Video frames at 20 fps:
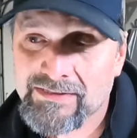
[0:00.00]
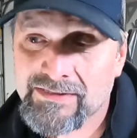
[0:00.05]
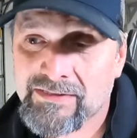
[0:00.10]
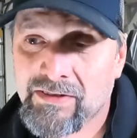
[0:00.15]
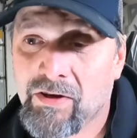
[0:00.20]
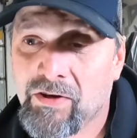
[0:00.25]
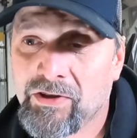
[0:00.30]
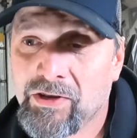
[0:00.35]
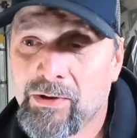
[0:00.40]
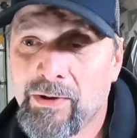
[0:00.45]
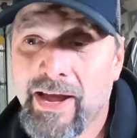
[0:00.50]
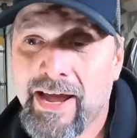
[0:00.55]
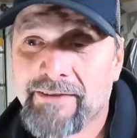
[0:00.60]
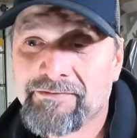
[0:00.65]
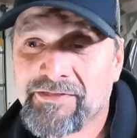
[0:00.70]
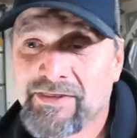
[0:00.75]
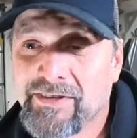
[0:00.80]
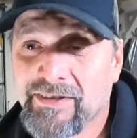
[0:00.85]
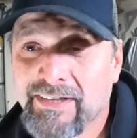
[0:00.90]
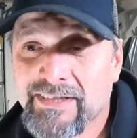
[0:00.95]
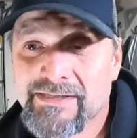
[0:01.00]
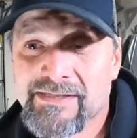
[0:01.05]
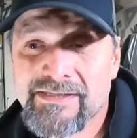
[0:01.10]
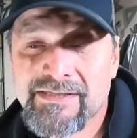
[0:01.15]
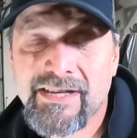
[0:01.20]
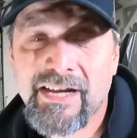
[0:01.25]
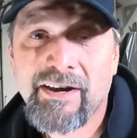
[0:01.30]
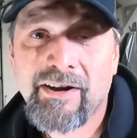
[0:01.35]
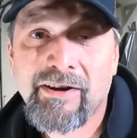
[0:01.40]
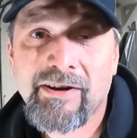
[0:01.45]
So you have to
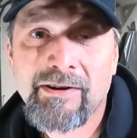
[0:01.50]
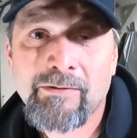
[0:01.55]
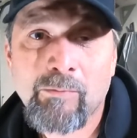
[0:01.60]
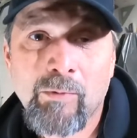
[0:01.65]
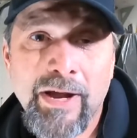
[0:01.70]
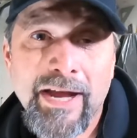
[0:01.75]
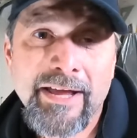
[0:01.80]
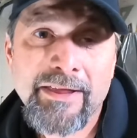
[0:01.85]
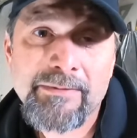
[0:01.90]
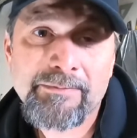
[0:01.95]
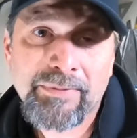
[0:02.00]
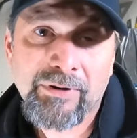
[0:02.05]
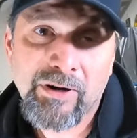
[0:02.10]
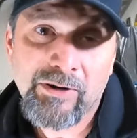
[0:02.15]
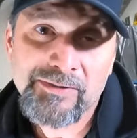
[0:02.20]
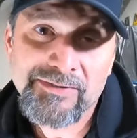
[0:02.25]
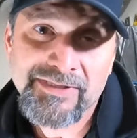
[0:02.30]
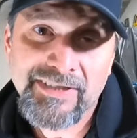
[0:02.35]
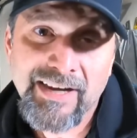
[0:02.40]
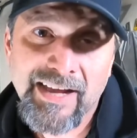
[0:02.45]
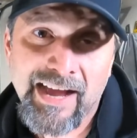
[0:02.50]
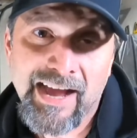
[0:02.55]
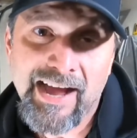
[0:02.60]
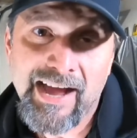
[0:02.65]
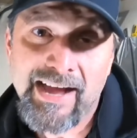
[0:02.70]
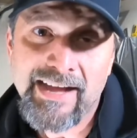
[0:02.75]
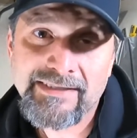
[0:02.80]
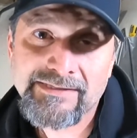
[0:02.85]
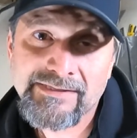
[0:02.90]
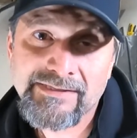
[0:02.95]
consider and weigh the pros and
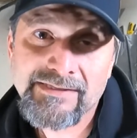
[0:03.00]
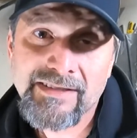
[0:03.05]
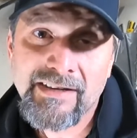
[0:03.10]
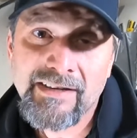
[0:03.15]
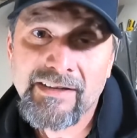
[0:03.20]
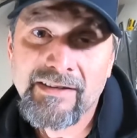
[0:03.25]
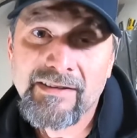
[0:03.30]
cons